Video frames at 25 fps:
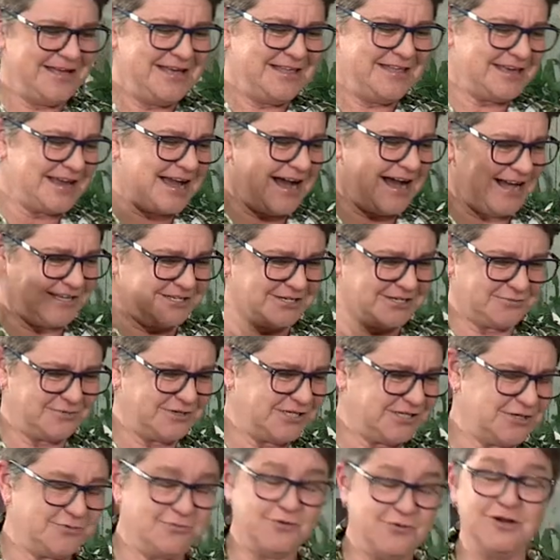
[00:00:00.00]
the guys at
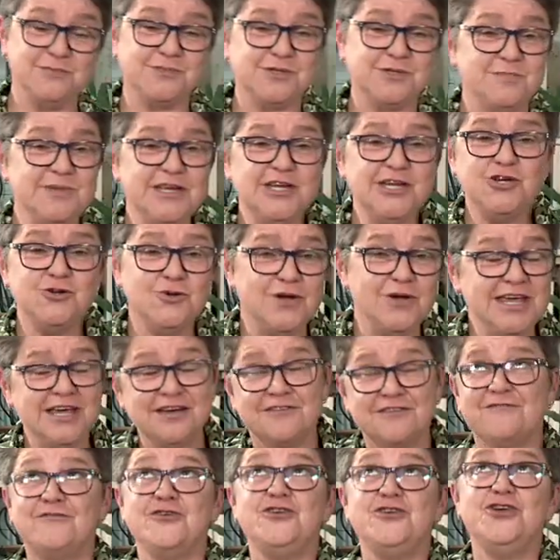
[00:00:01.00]
Wizzard Worms have been doing
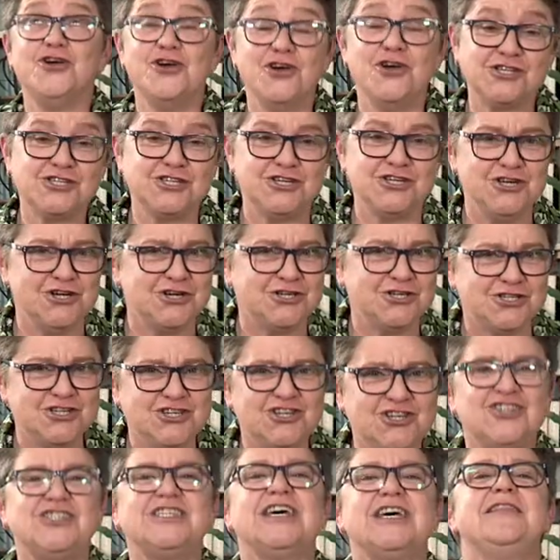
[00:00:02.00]
it for years and years and
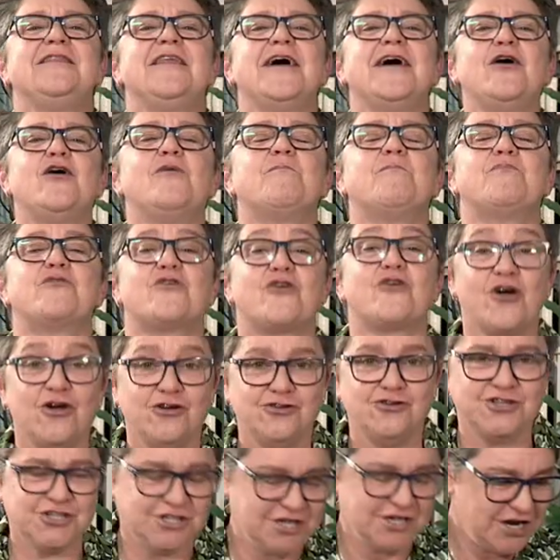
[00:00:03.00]
years, and they are
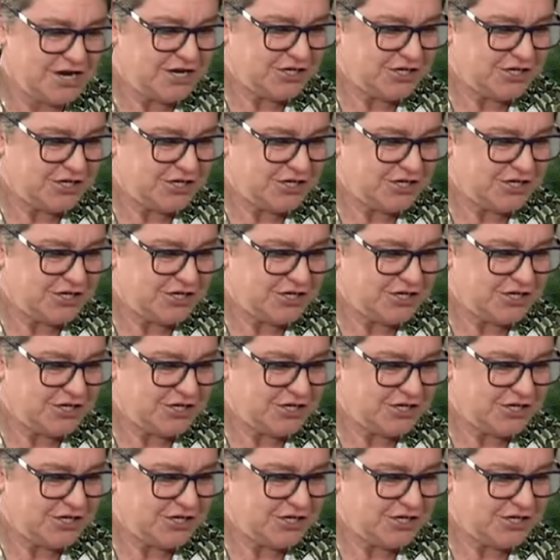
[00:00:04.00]
pros.